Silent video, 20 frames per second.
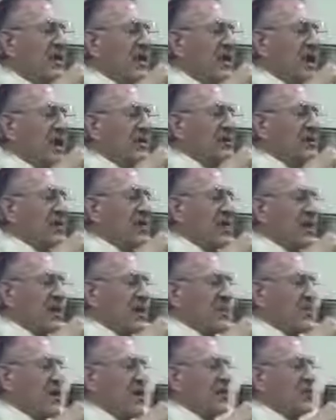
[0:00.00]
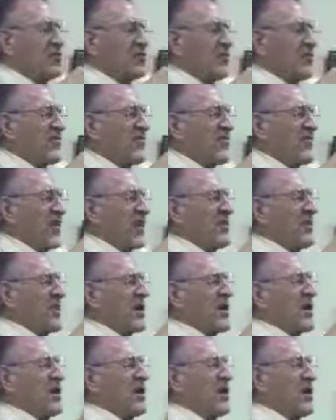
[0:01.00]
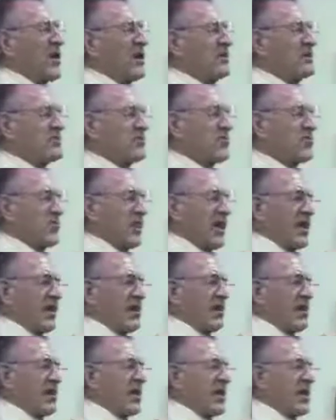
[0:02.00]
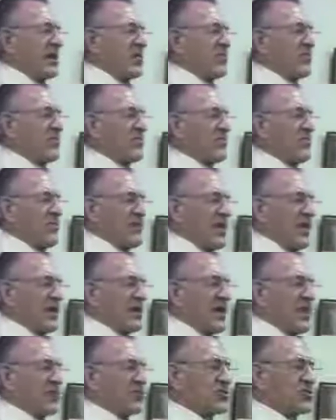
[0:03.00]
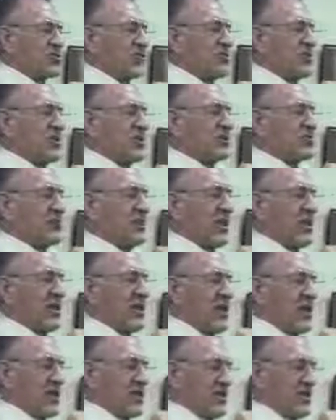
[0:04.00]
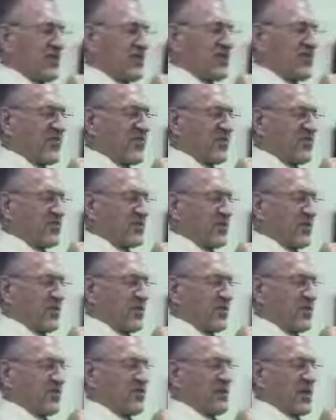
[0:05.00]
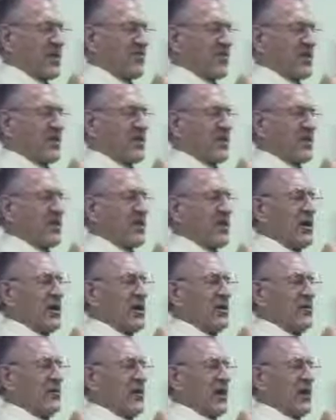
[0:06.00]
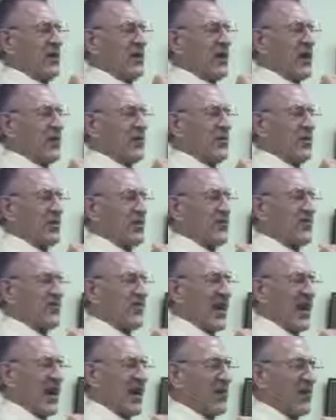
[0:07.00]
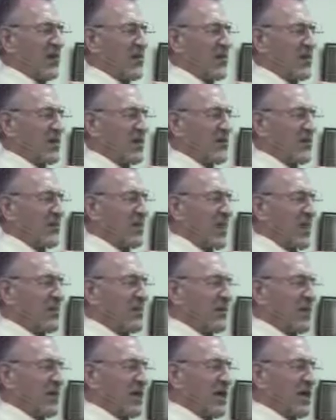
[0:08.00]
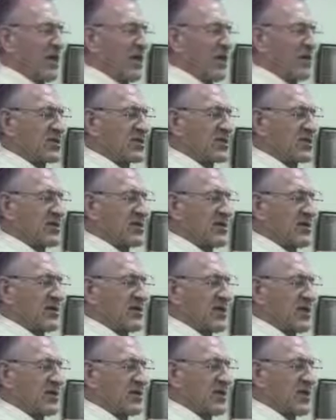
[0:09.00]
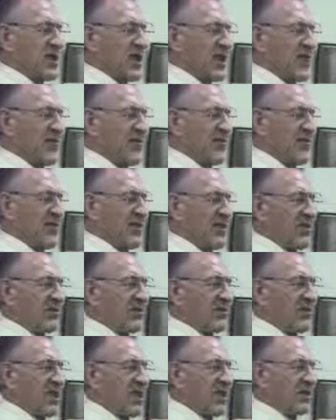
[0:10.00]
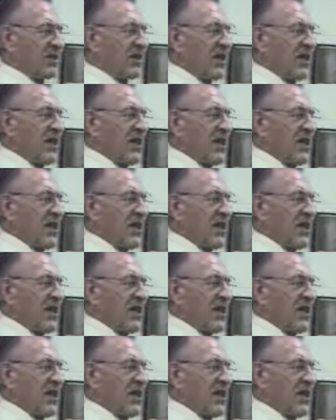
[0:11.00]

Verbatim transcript: Ask him, my God, to inflame our hearts red hot, make our chimneys red hot, these flues, Lord, the prophet of us, red hot with the fiery word of God burning in us until it burns up every bit of dross.